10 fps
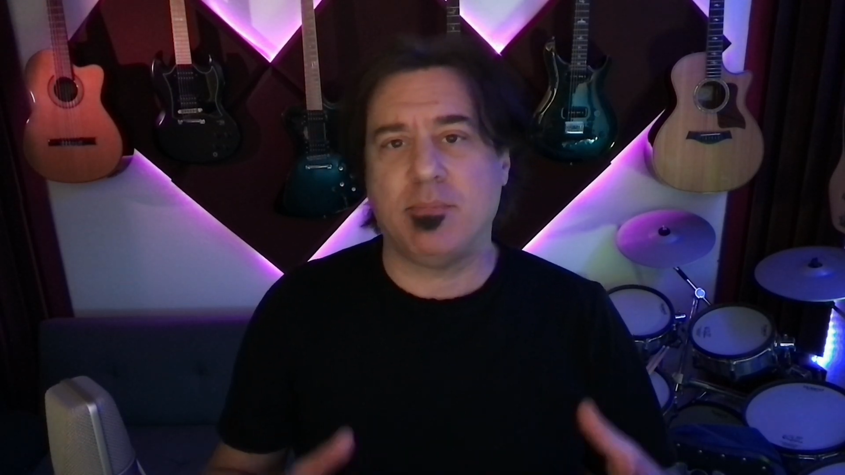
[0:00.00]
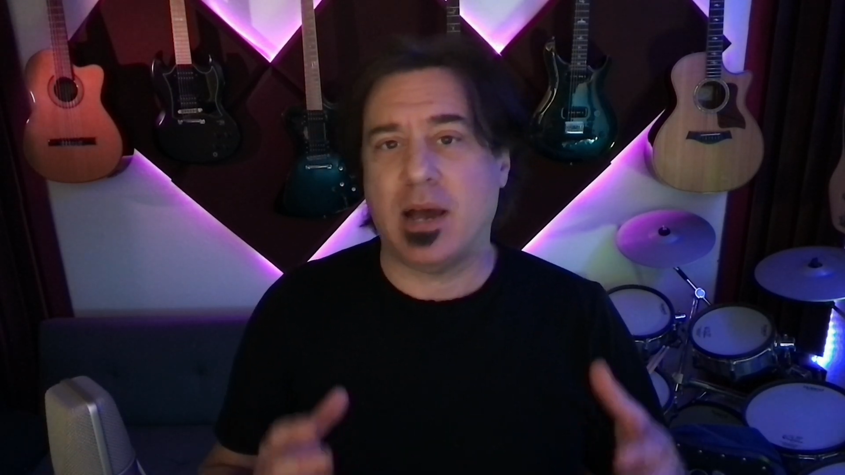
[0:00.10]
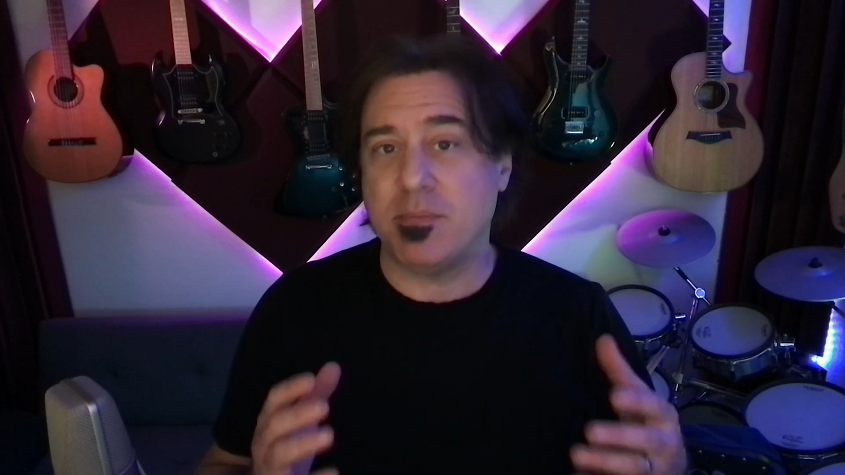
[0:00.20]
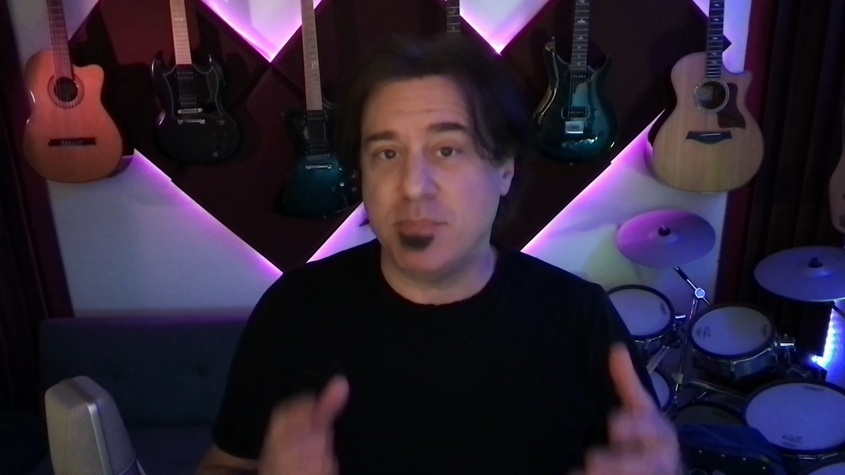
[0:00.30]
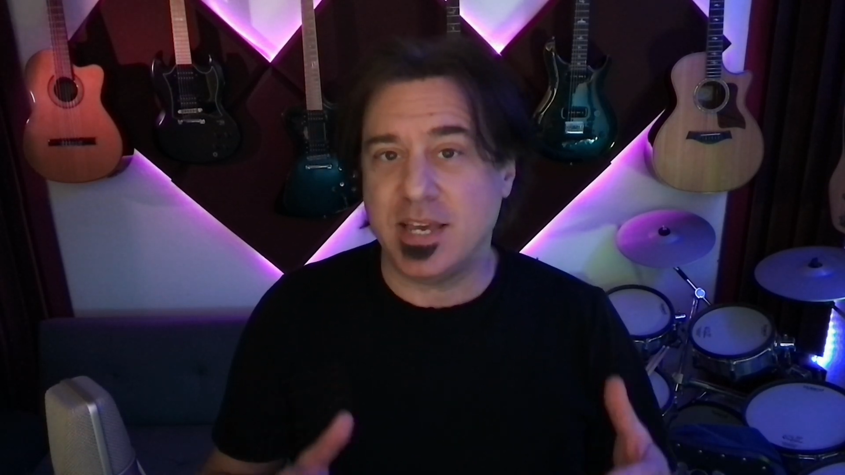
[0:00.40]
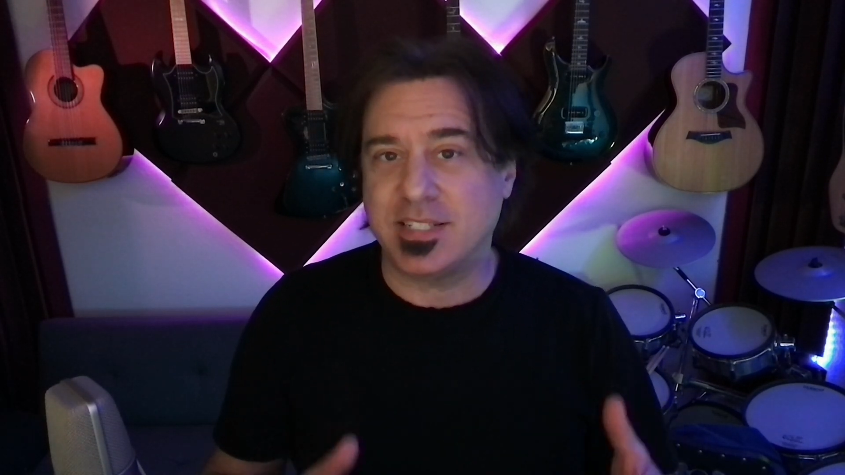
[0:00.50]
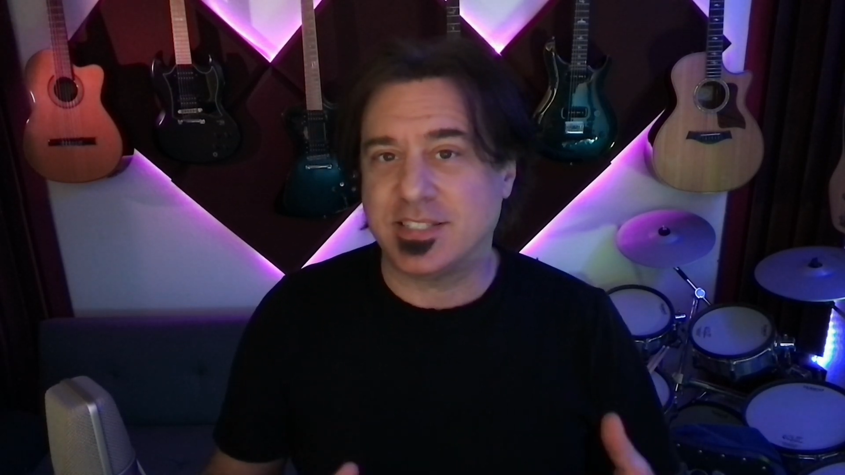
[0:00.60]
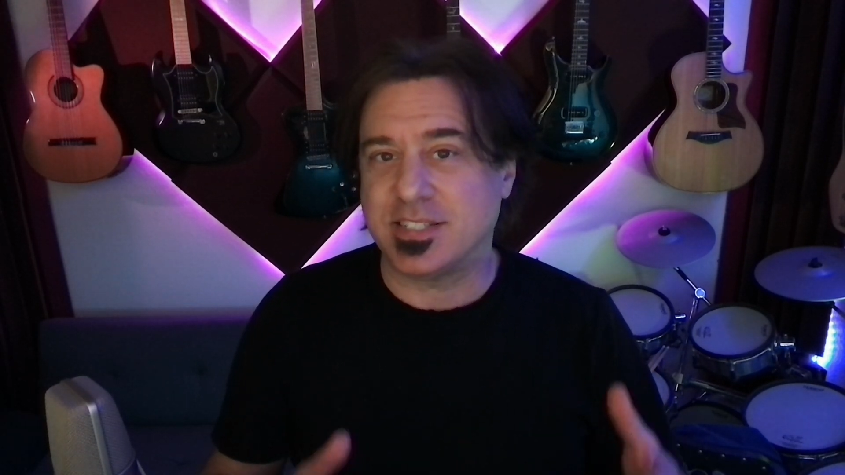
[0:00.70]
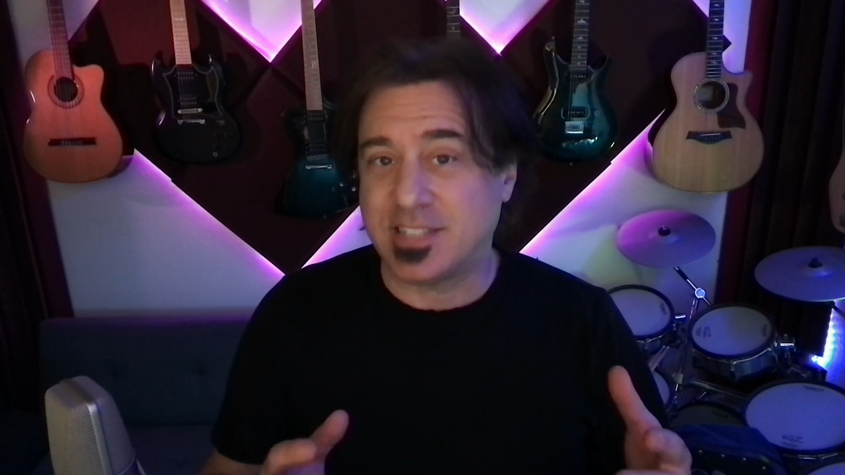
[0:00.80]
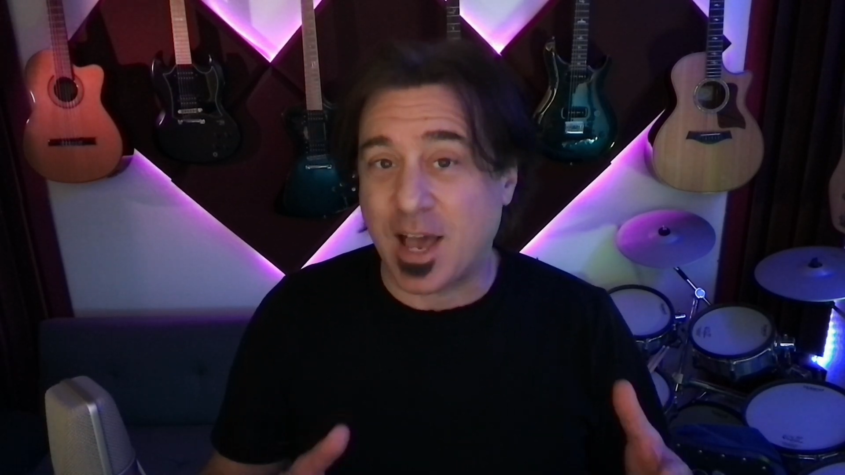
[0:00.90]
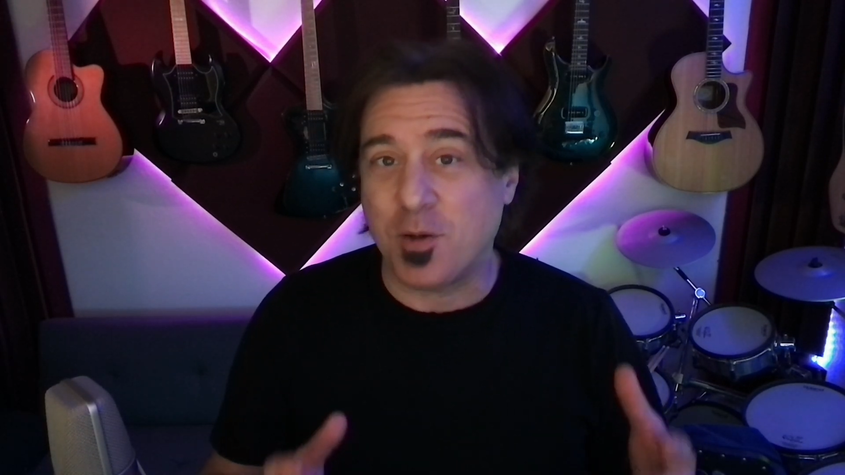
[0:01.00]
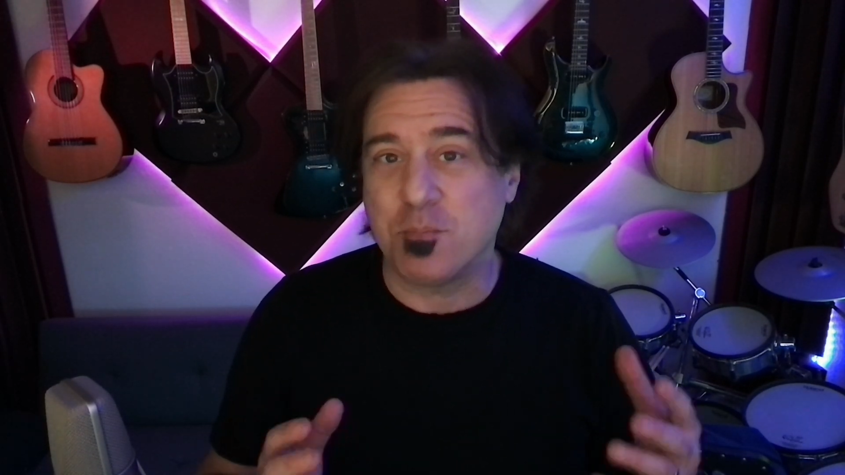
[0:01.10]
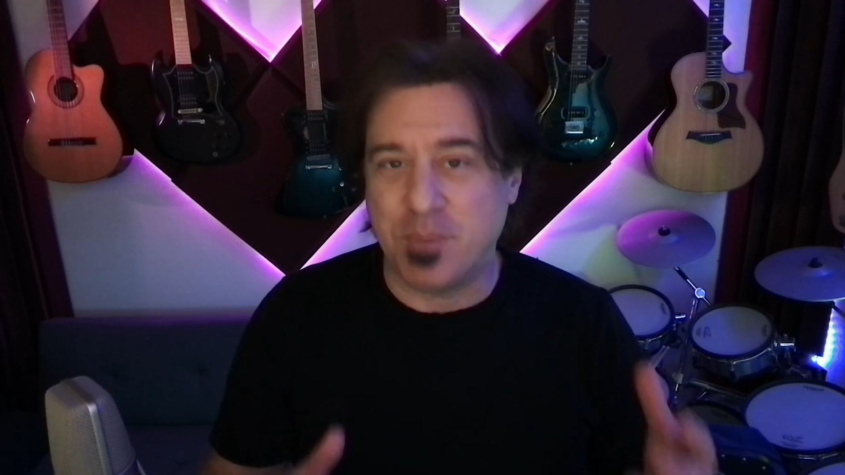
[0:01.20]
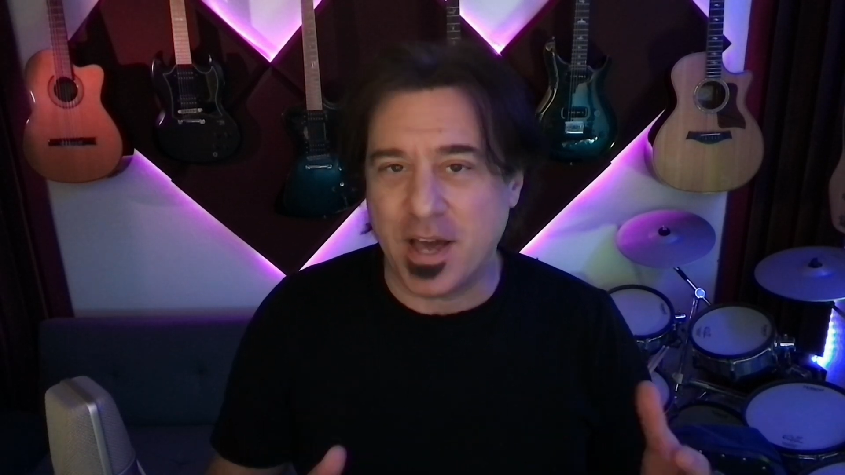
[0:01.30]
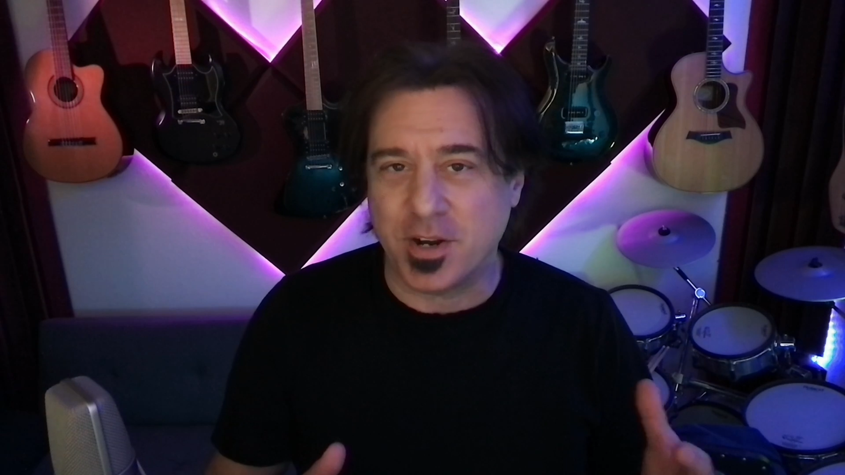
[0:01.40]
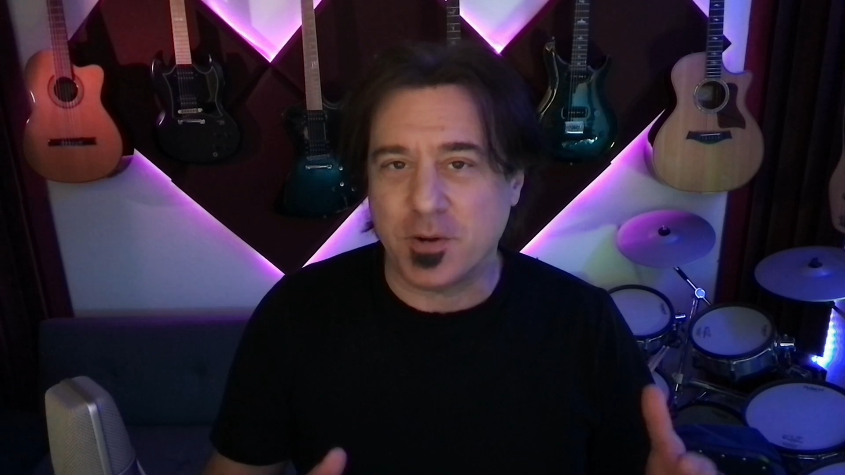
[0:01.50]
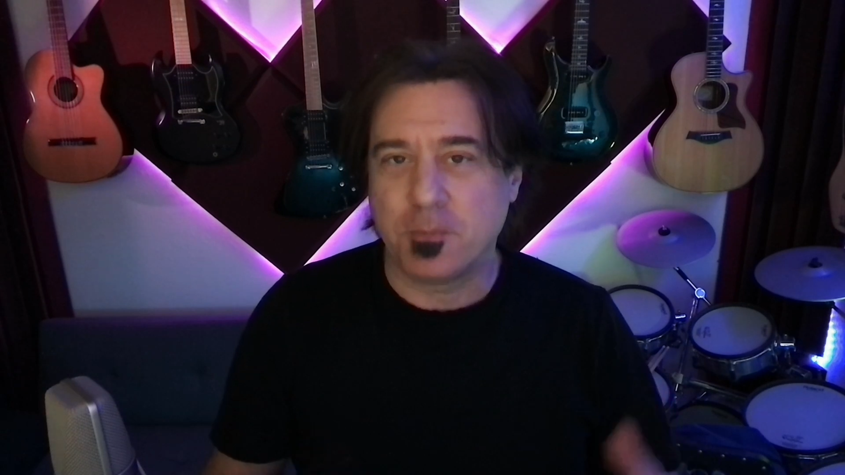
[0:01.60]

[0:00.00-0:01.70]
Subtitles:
my mix to sound better.